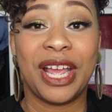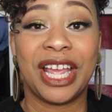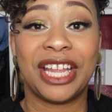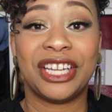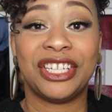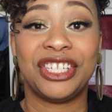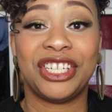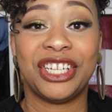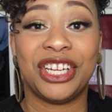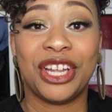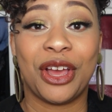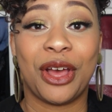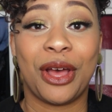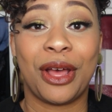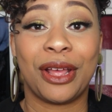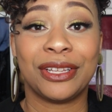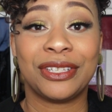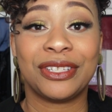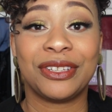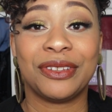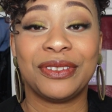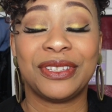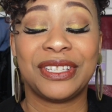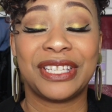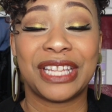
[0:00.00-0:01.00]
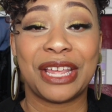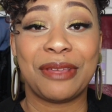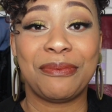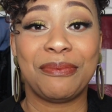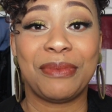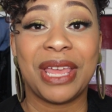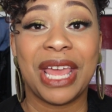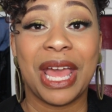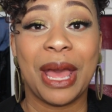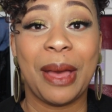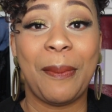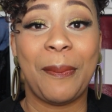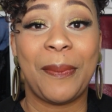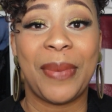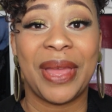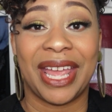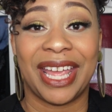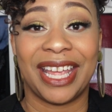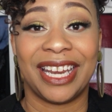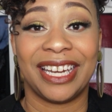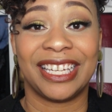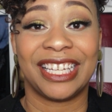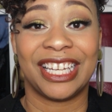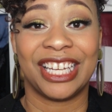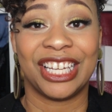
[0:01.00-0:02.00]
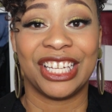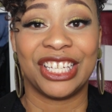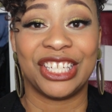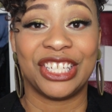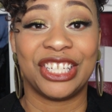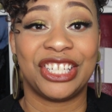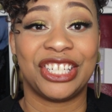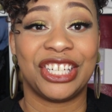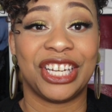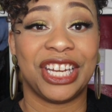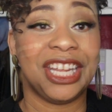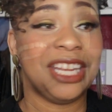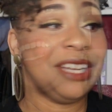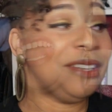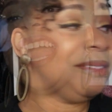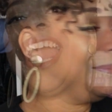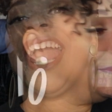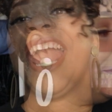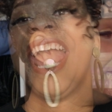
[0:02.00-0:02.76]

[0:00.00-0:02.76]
And she also sent me a pin cushion,